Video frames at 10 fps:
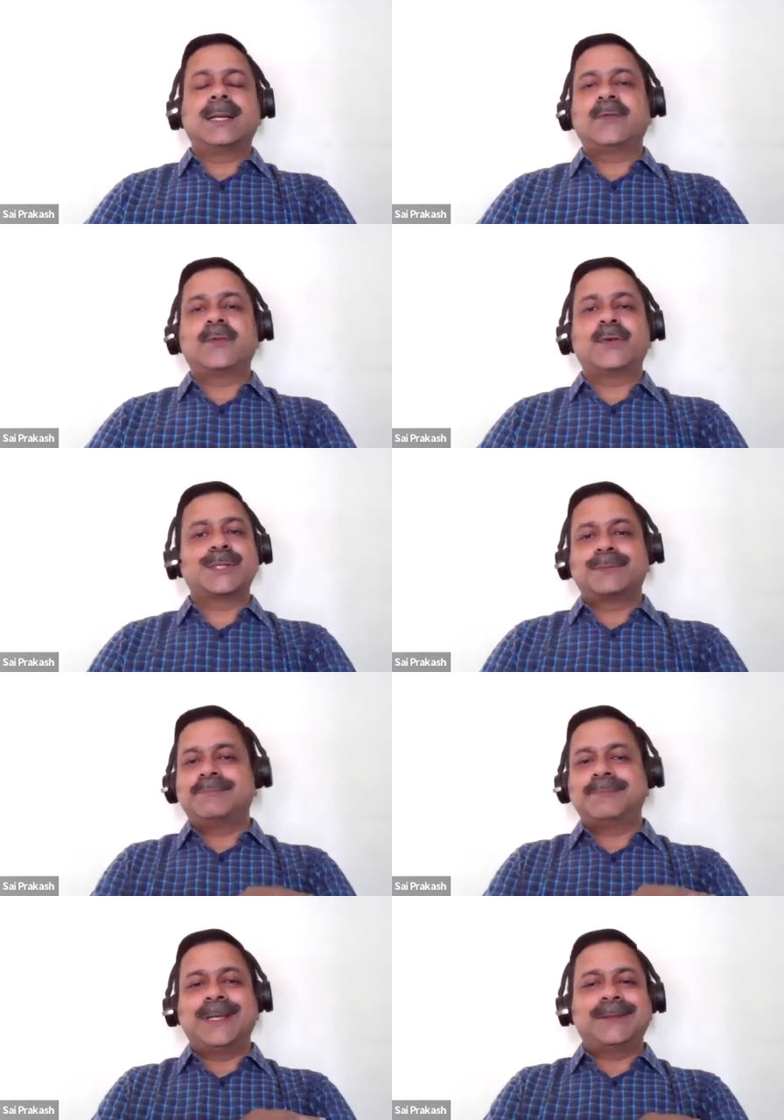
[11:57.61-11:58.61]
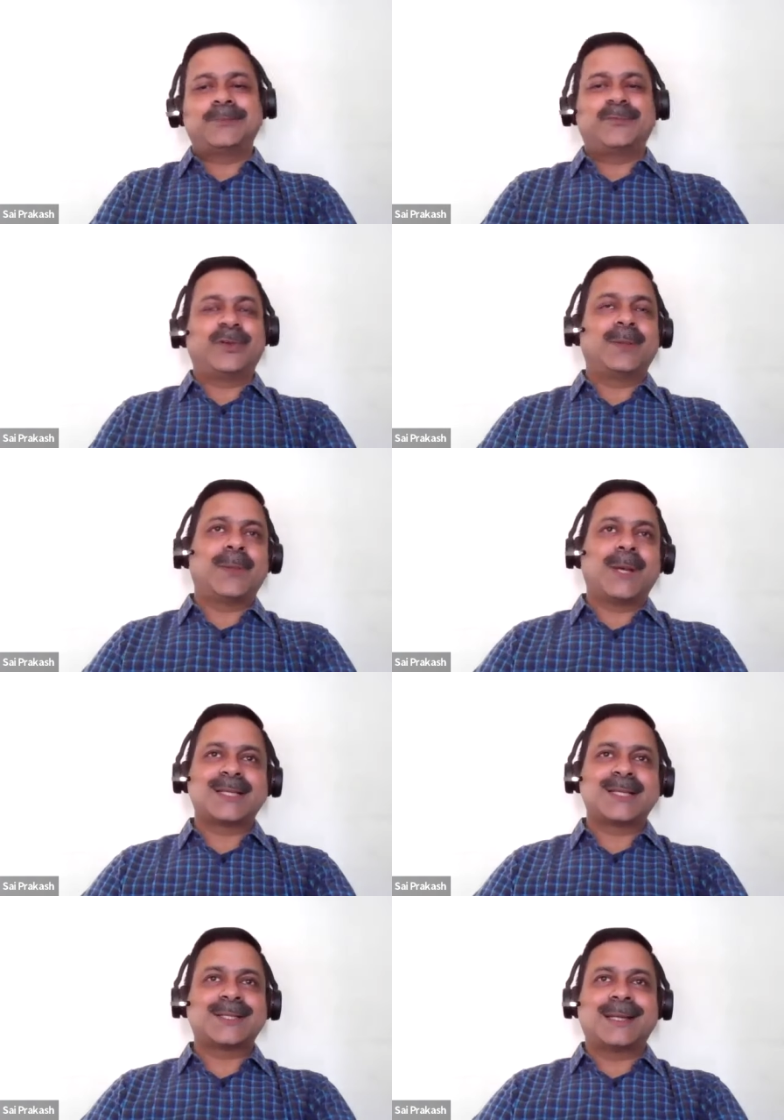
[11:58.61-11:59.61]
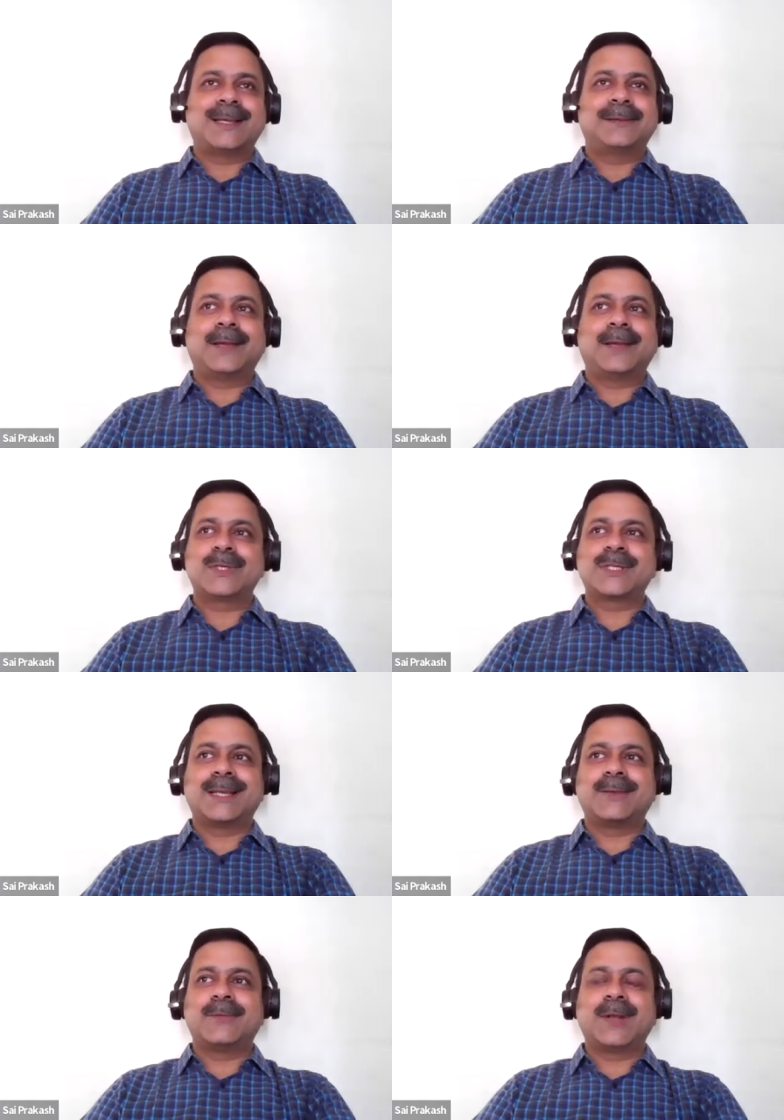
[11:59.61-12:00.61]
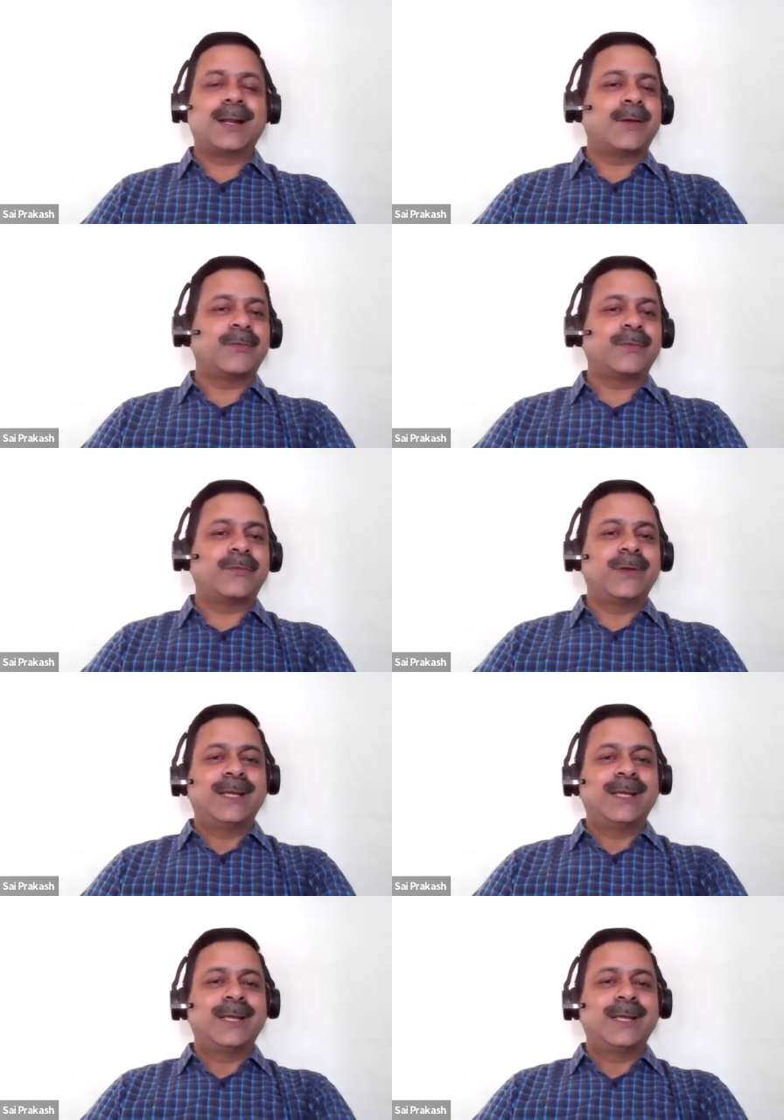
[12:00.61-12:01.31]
And of course, for the past, I, I would say, one and a half